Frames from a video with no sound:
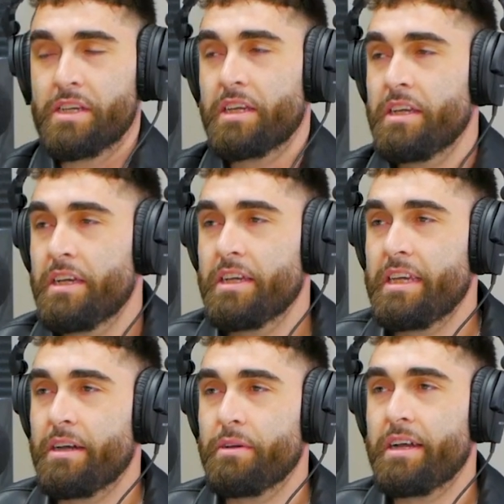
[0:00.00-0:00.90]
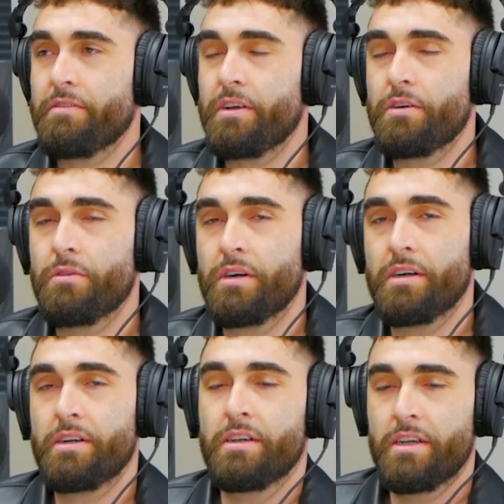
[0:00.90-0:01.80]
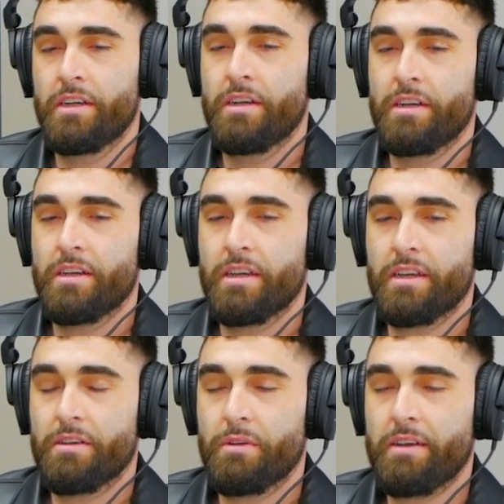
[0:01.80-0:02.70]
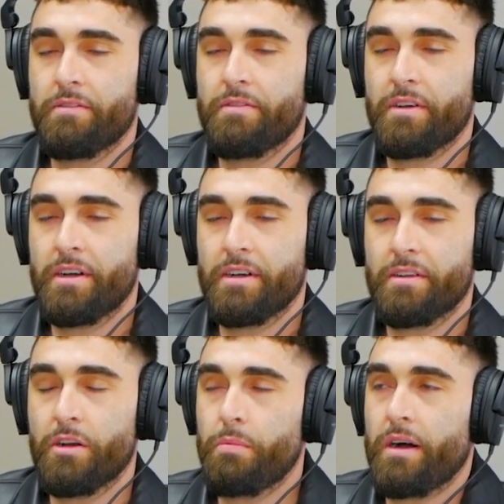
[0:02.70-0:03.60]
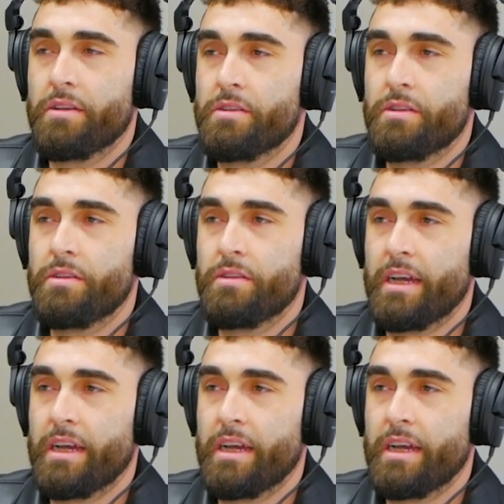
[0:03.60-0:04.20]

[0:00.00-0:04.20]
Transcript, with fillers: like, "Yeah, we have no, uh, we have uh, no pol, n-